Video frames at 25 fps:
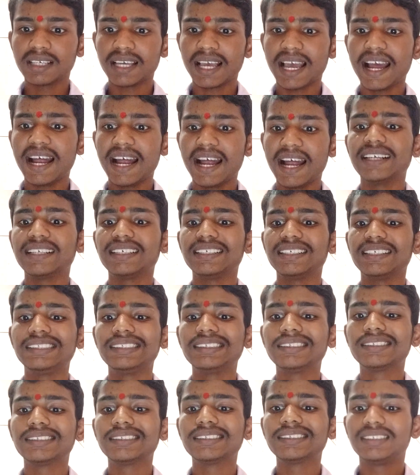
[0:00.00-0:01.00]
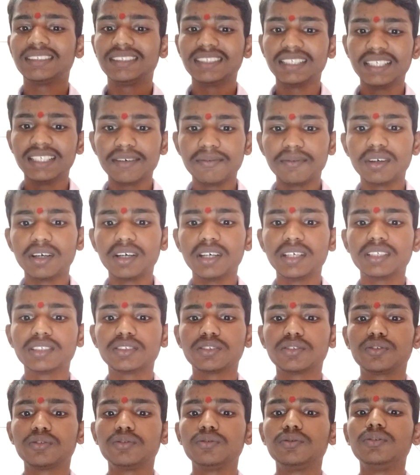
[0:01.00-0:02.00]
and is
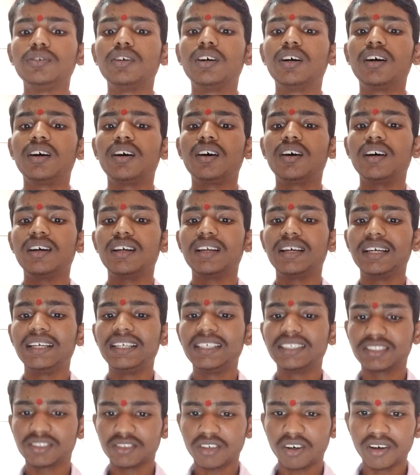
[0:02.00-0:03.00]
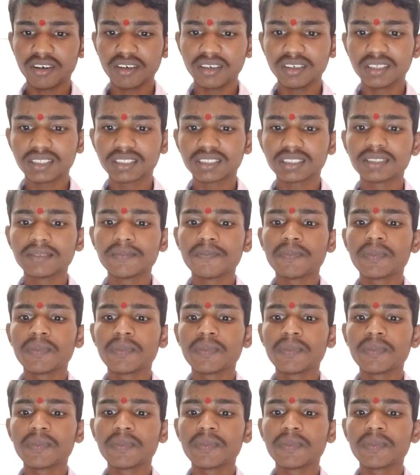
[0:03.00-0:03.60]
delivered to the its owners,